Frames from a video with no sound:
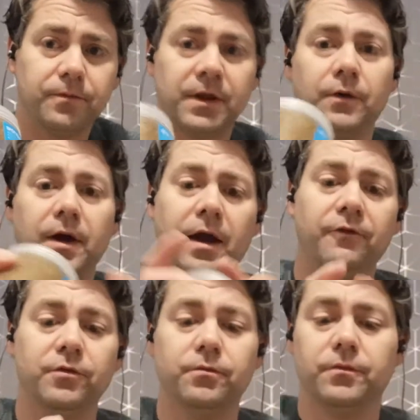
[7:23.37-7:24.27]
Now I
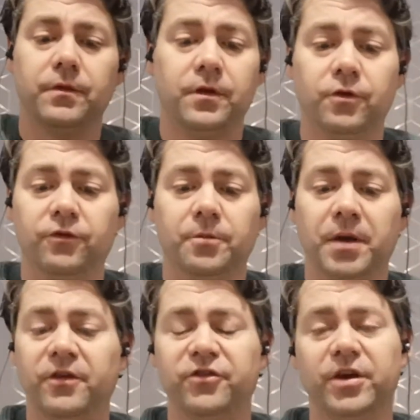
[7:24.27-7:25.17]
haven't used the
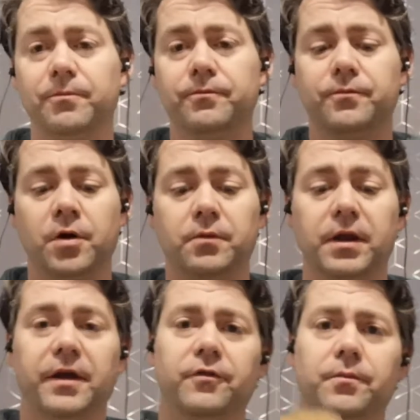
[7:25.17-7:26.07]
paste yet, I
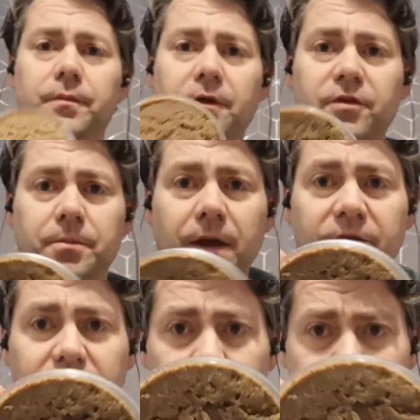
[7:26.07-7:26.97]
really haven't. That's the
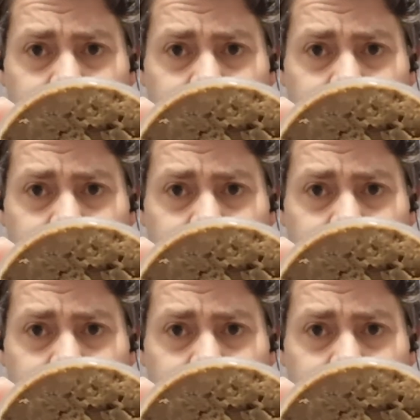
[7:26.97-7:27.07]
paste.